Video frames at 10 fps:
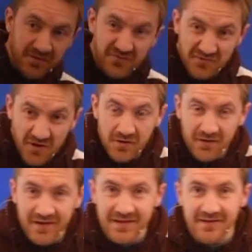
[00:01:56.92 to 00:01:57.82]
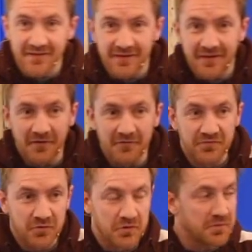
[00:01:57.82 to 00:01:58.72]
Uh, so you talk
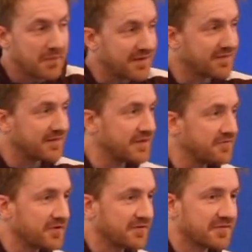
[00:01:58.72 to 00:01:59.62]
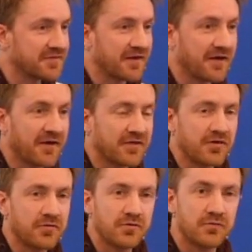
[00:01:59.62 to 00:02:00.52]
about, Jesus talks about being uh,
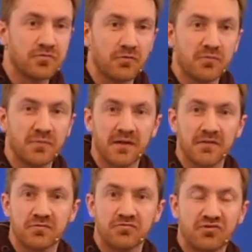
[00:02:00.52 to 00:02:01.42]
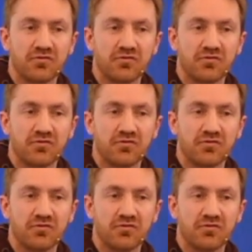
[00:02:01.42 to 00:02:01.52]
salt and light.